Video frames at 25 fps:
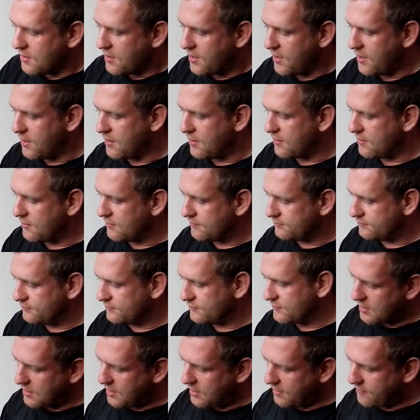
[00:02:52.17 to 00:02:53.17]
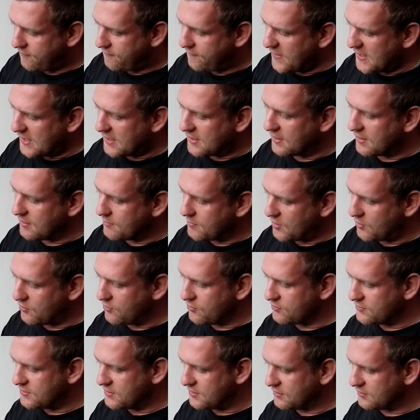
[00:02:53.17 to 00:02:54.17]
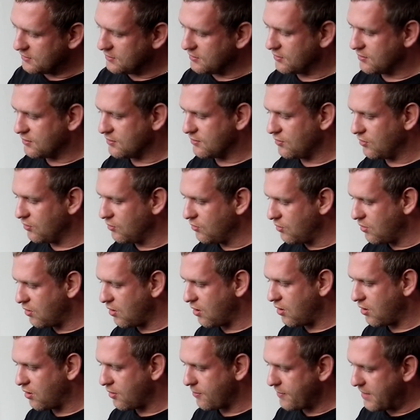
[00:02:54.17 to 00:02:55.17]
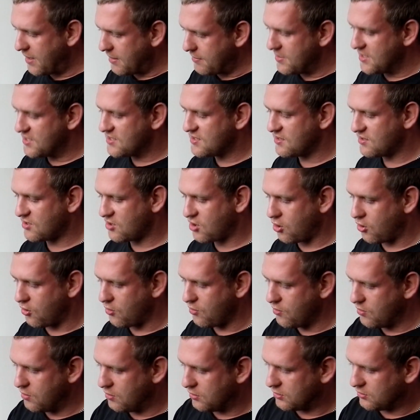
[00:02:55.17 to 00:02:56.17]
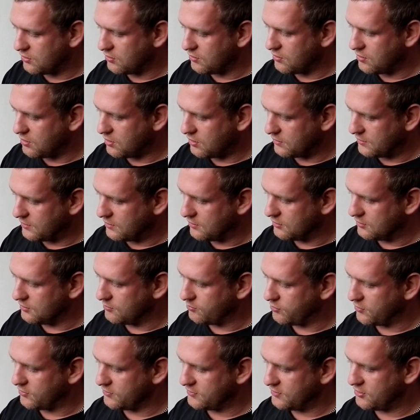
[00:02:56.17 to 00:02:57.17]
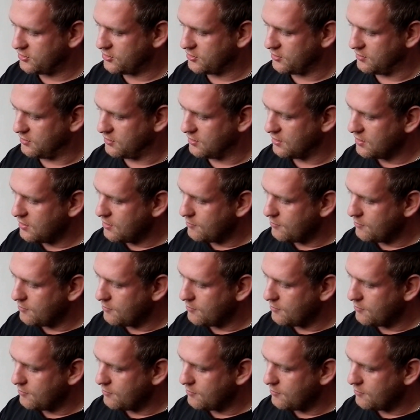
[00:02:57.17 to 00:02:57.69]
and I'm thinking about using the glue or maybe screw to holding on the position,